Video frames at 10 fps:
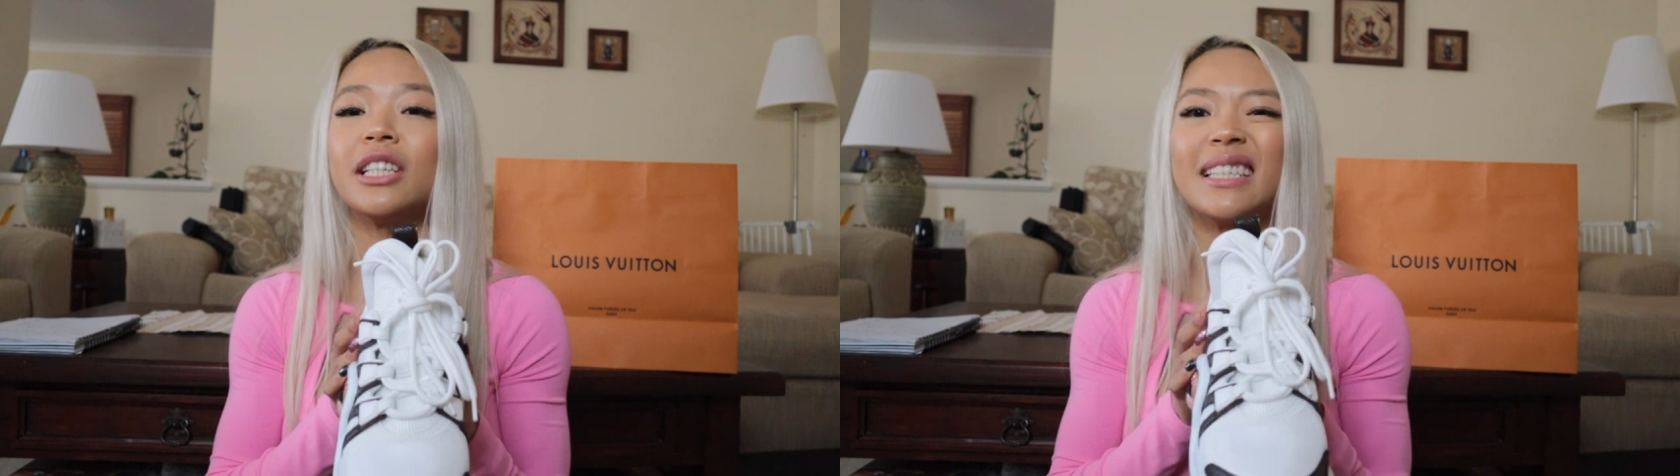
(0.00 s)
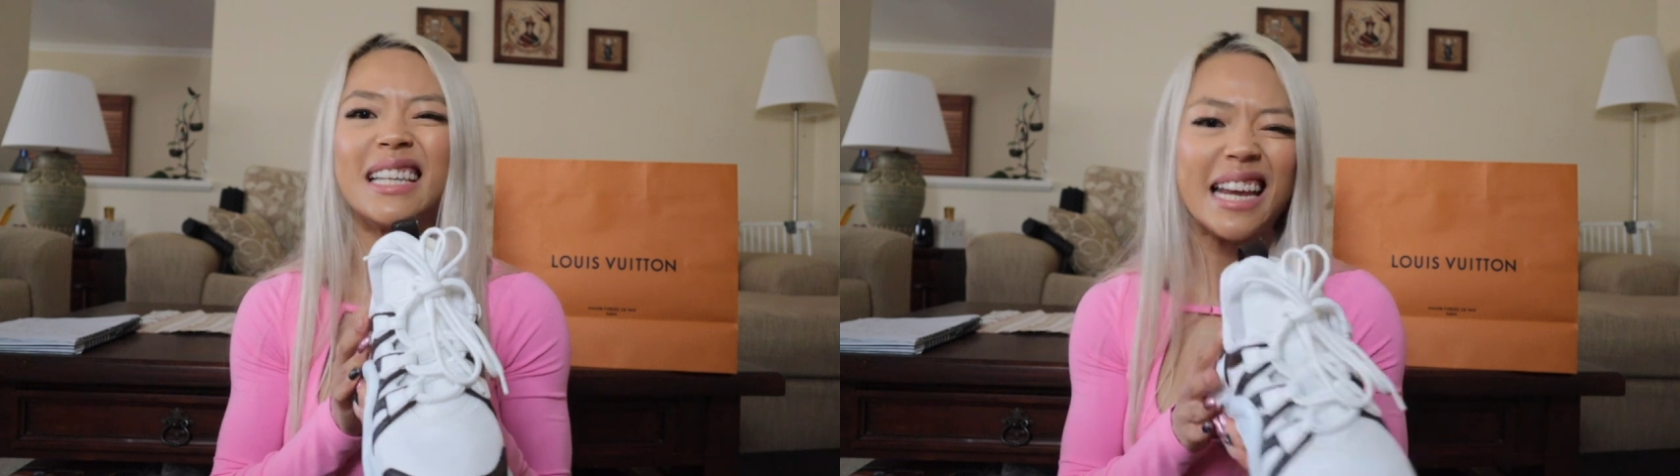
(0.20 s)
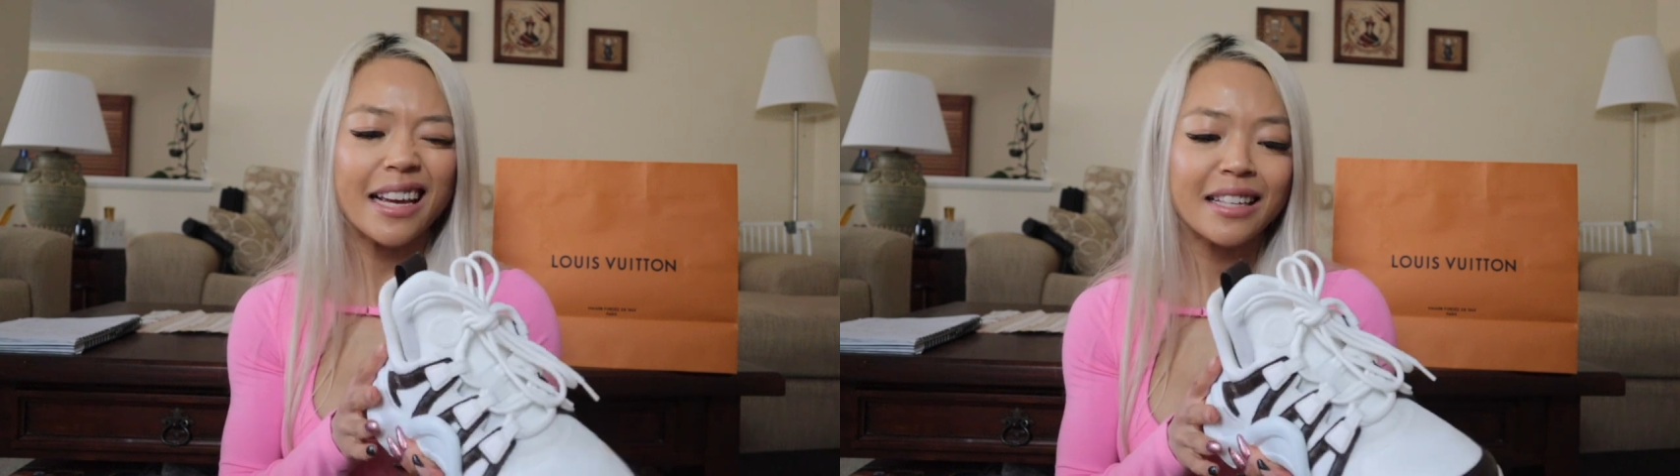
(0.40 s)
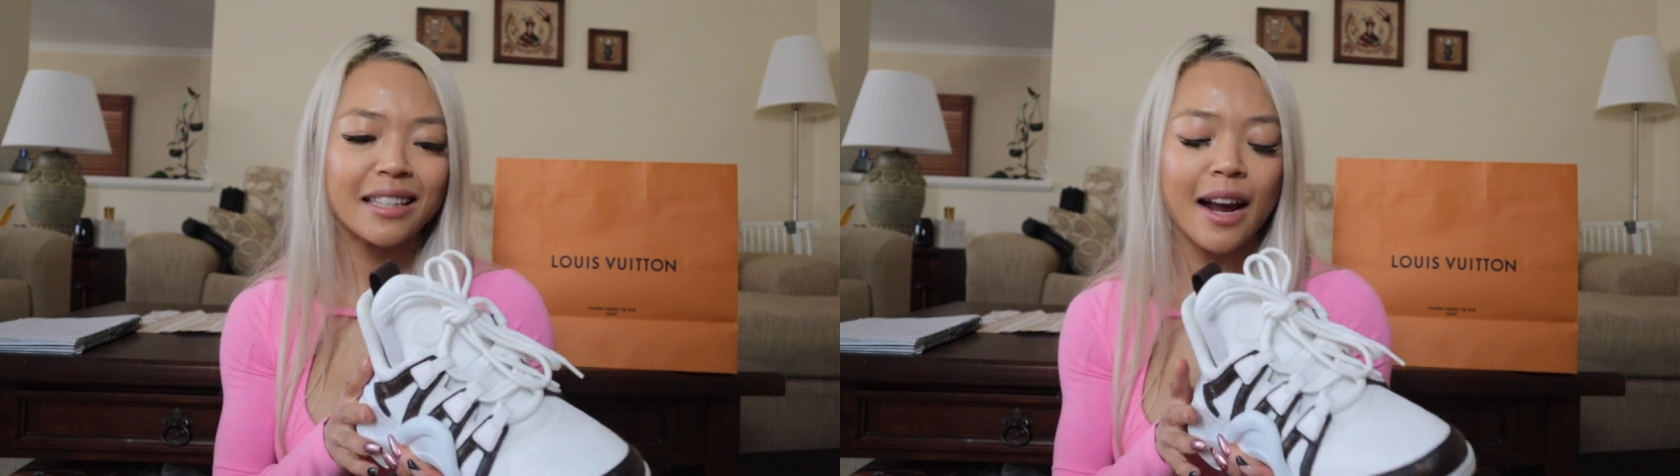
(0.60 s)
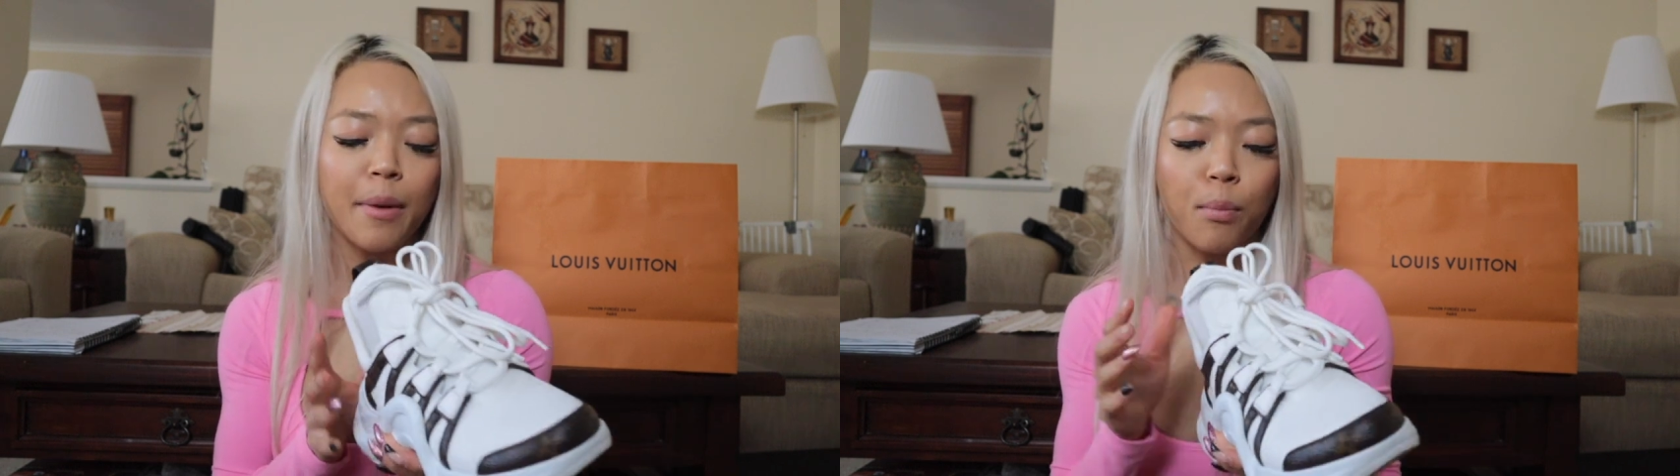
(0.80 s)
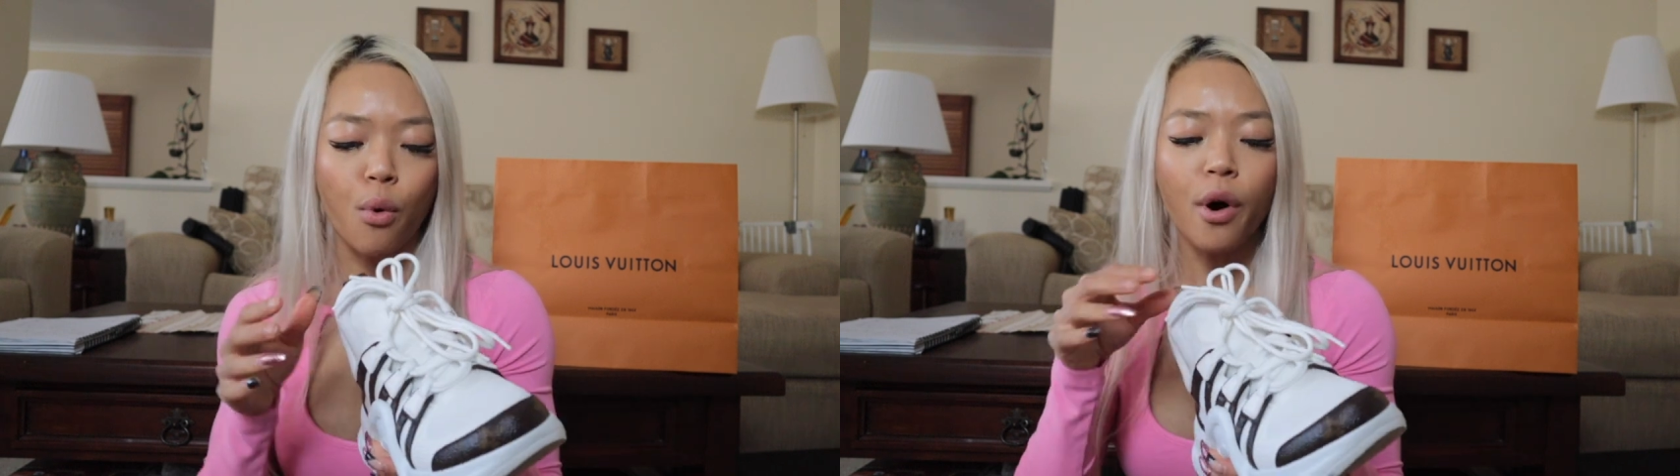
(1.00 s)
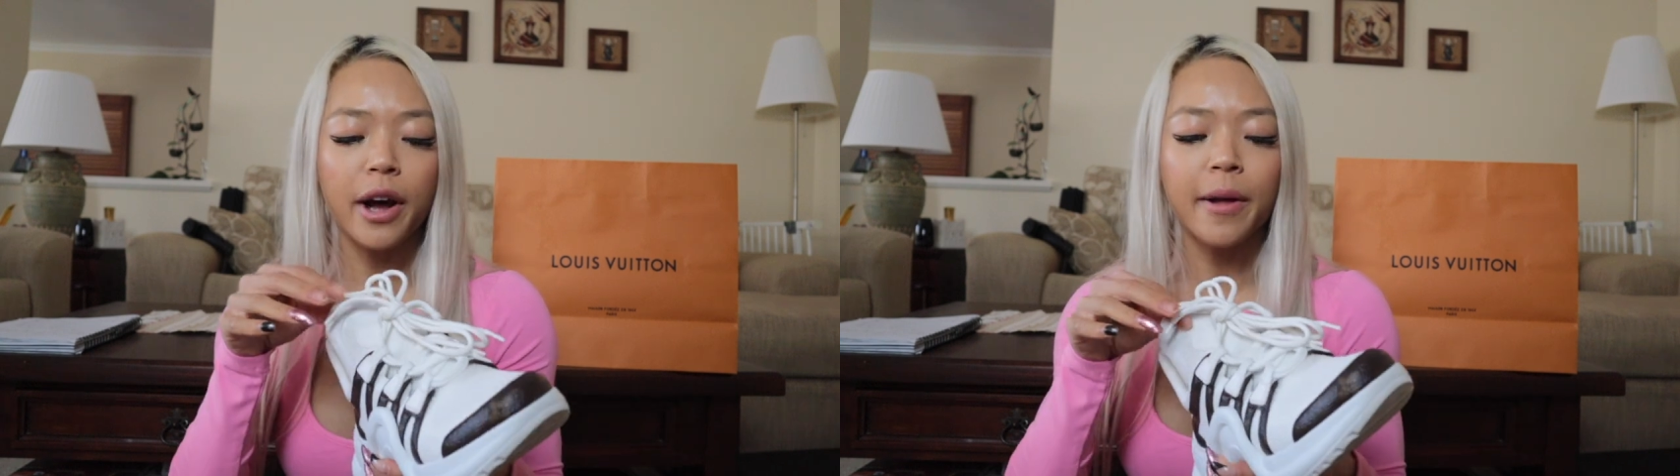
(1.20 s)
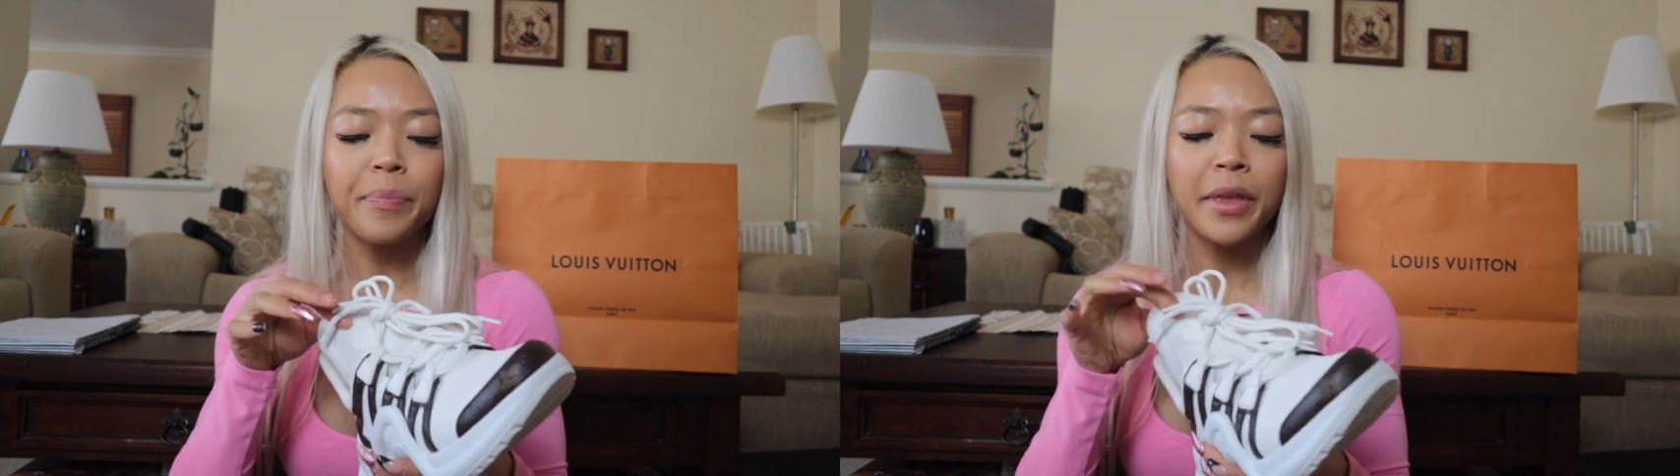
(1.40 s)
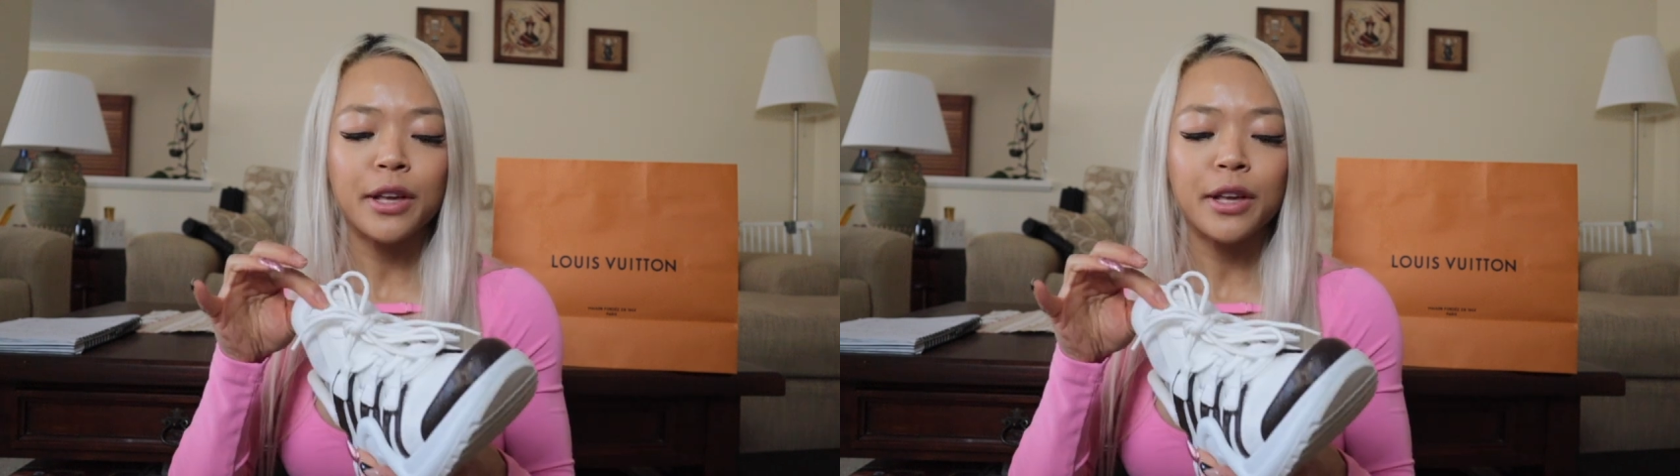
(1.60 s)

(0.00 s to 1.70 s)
sneakers that I bought.